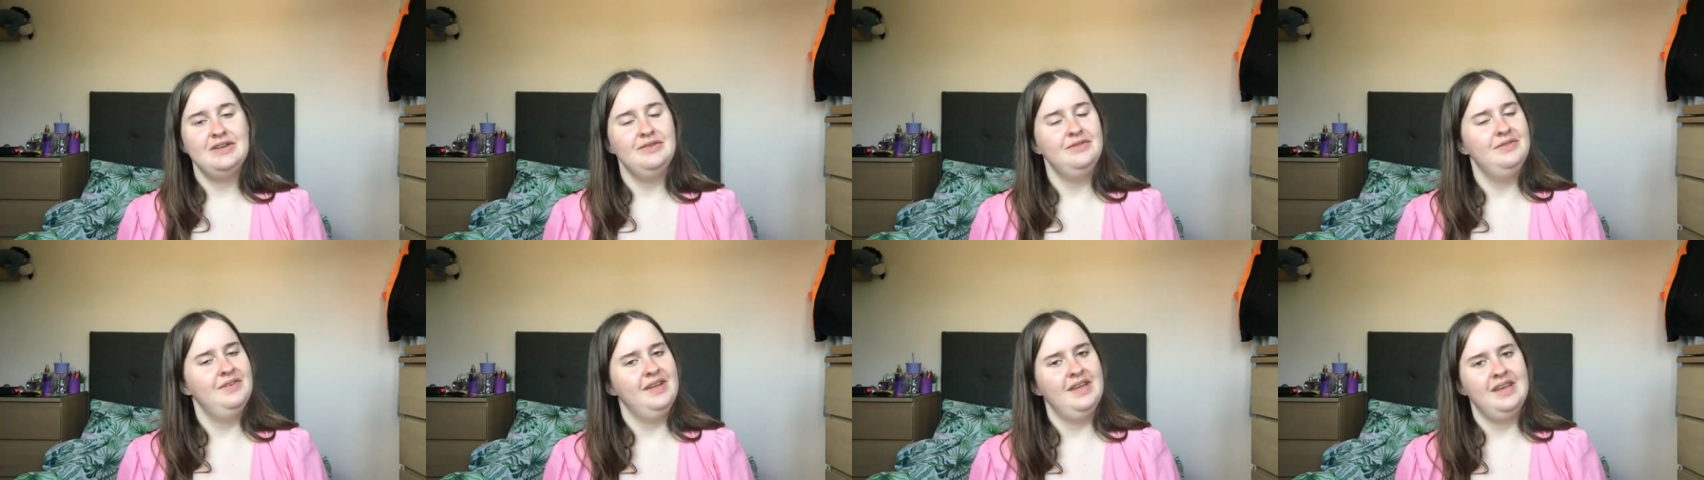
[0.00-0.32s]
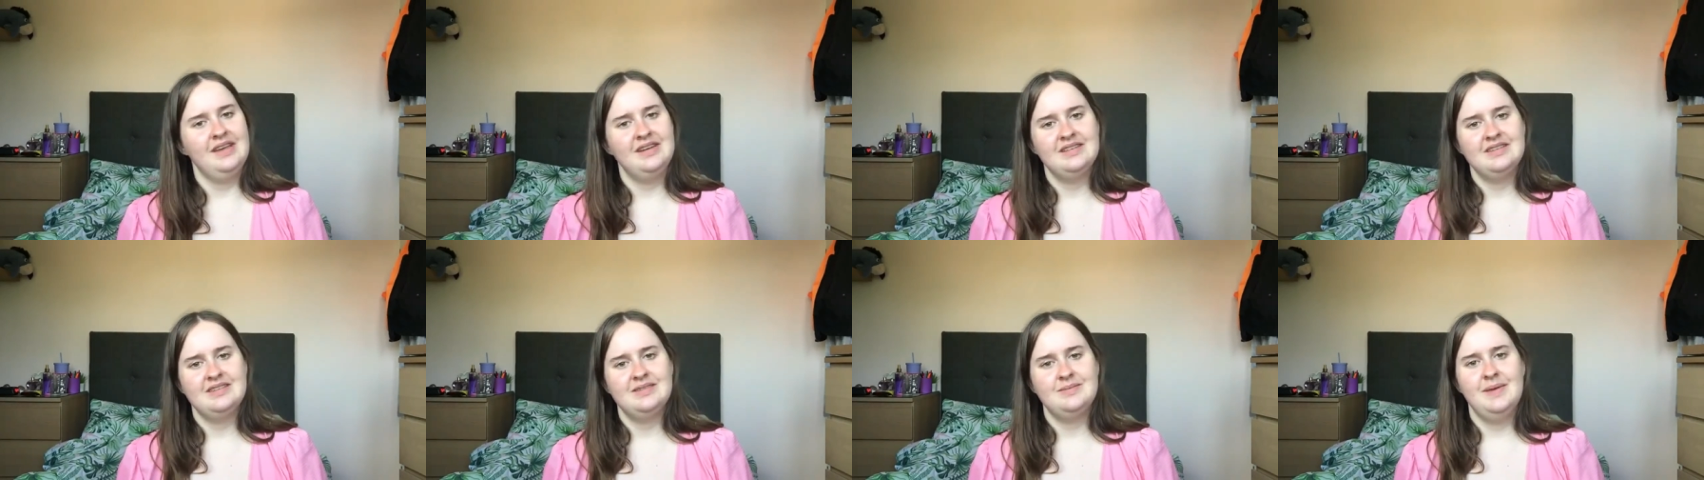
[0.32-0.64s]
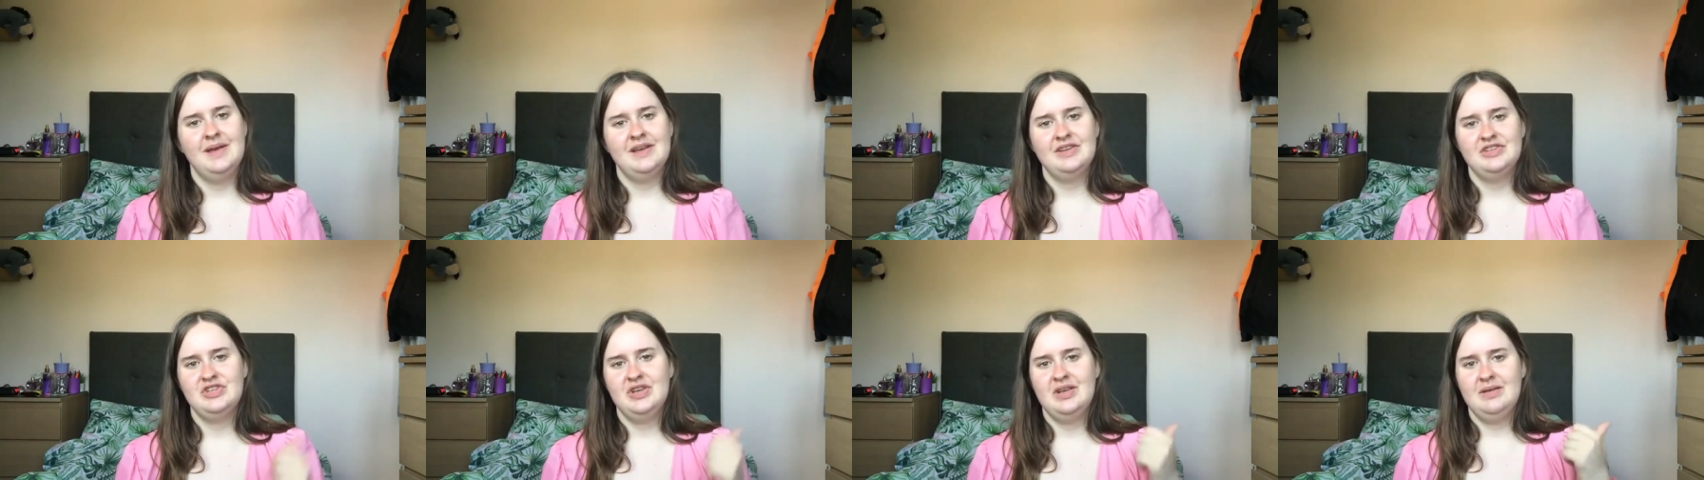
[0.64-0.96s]
don't forget to
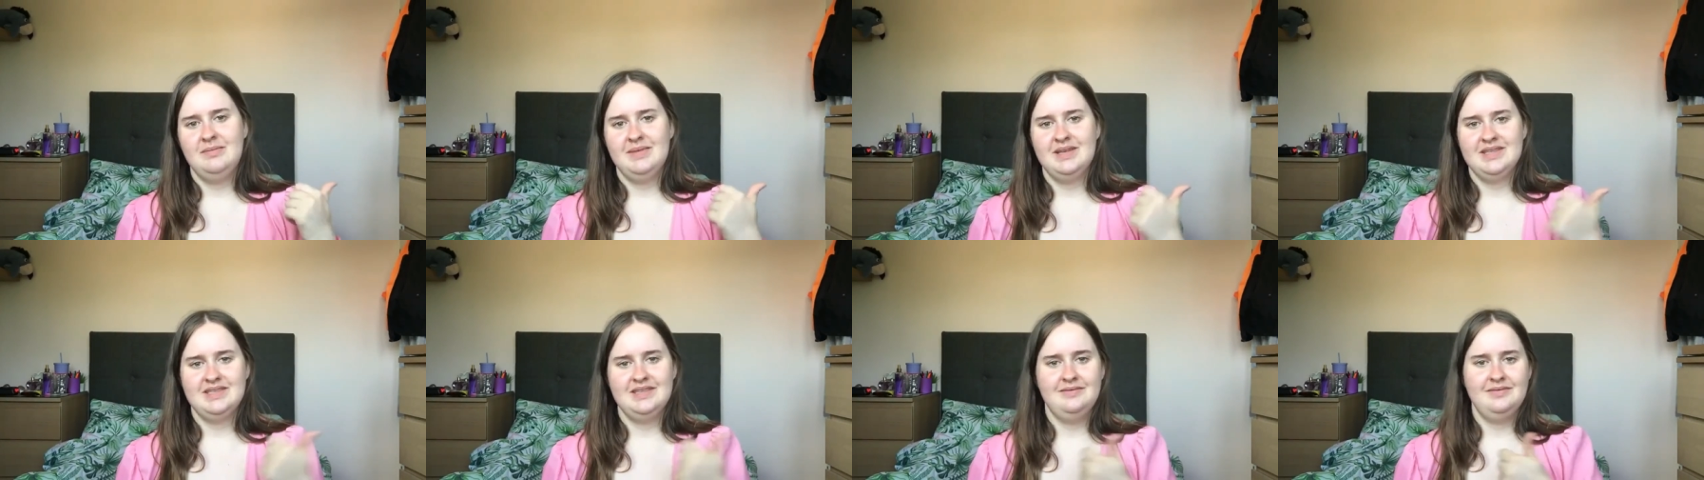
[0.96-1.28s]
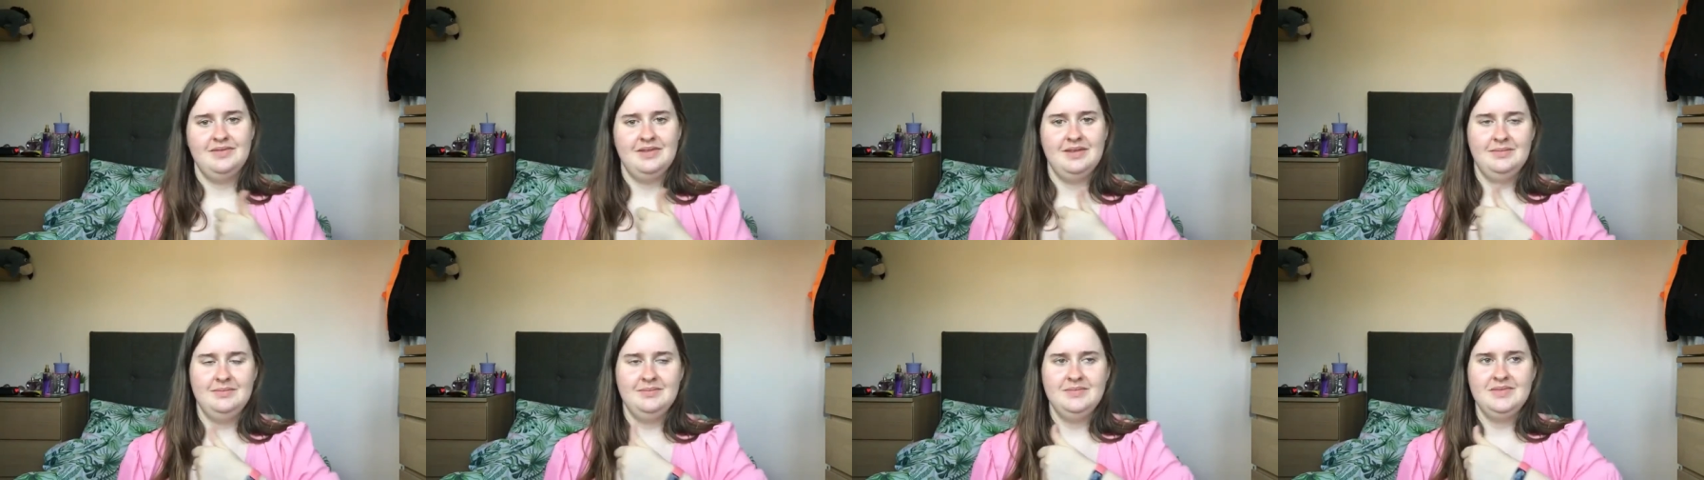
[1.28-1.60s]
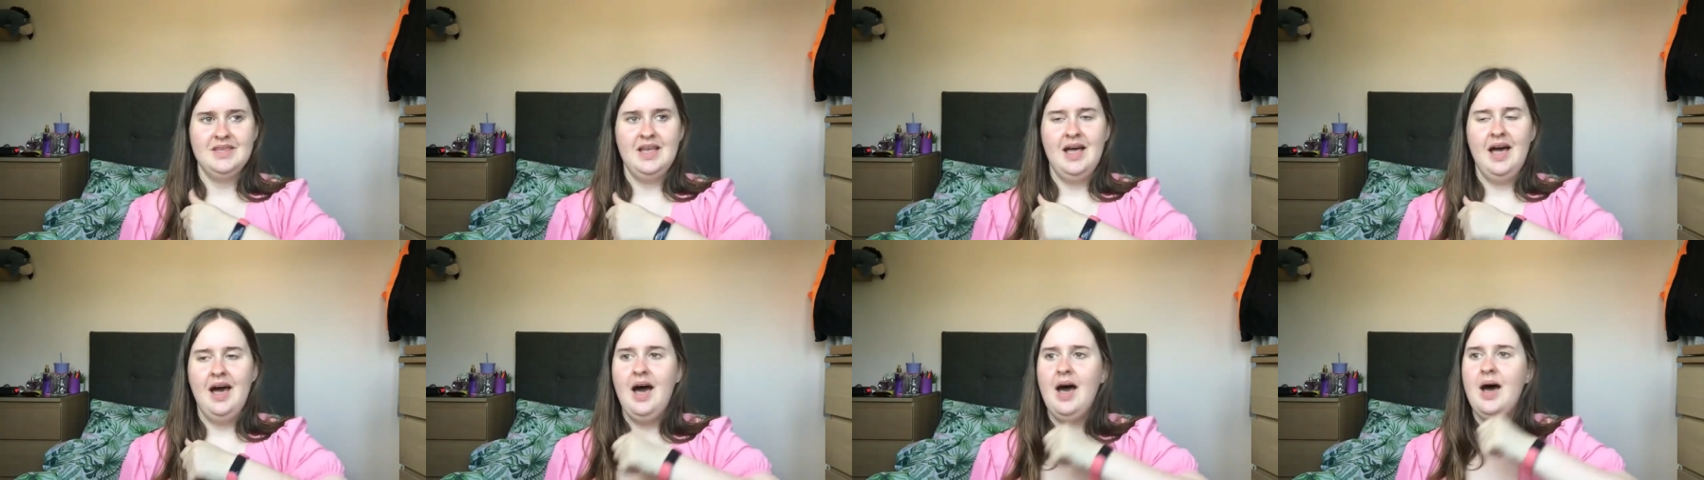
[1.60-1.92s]
smash a massive
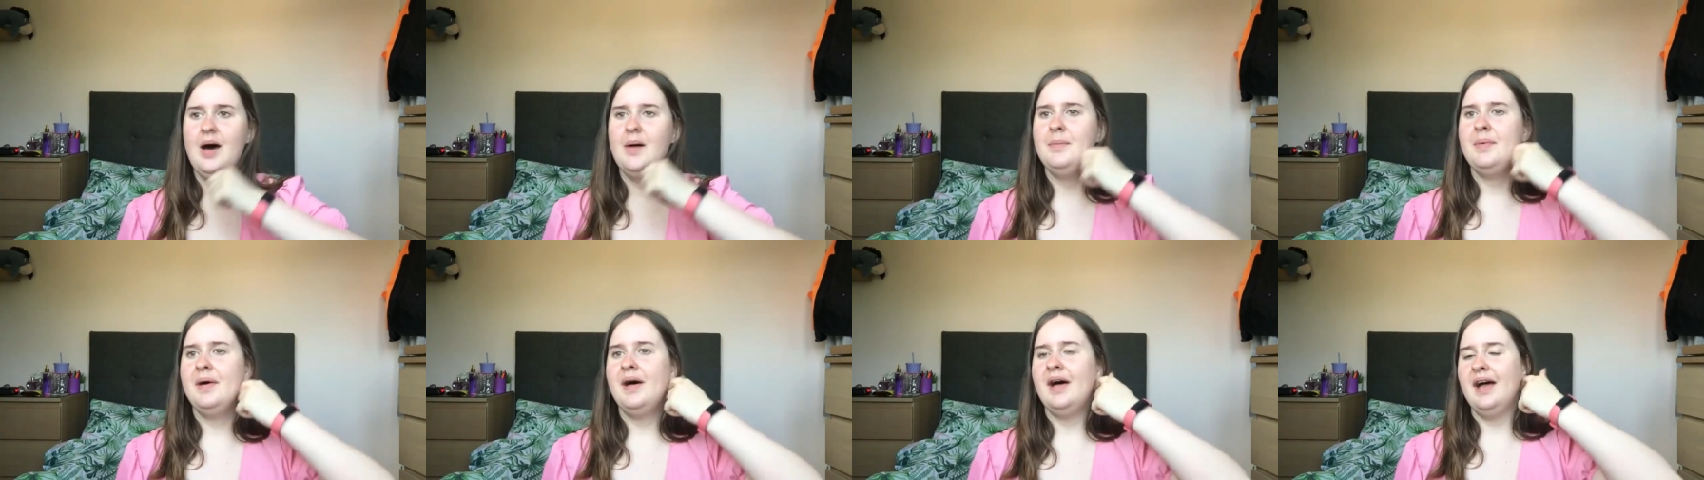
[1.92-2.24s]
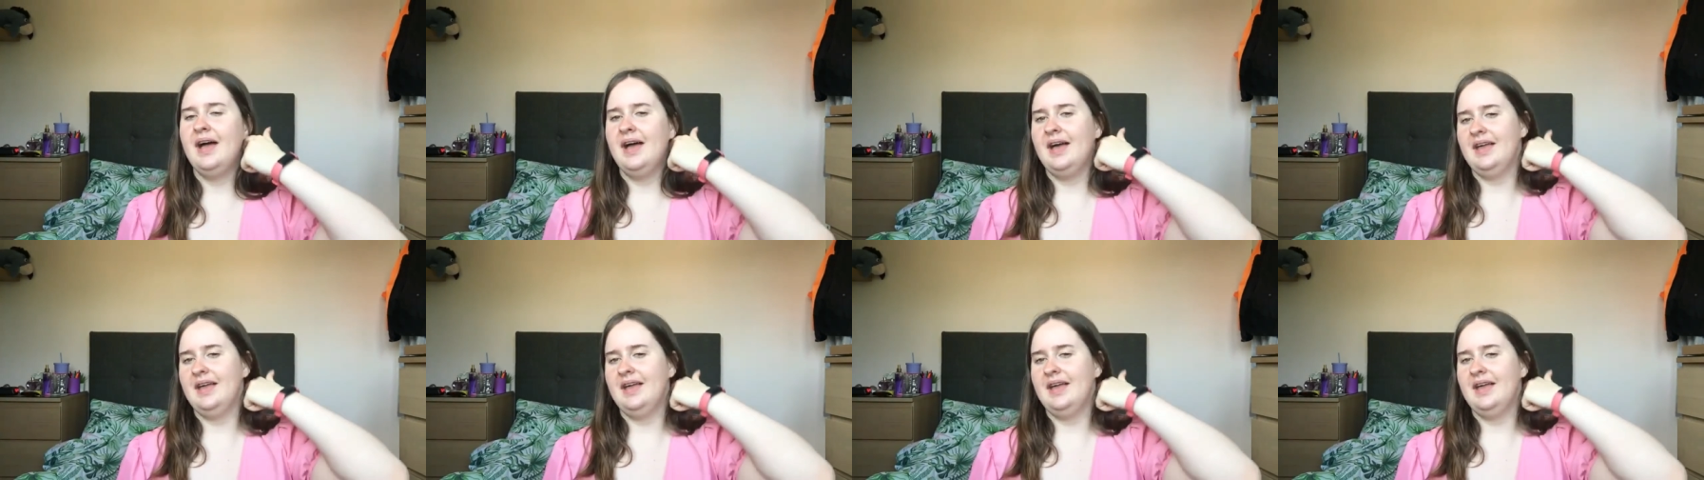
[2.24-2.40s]
thumbs up.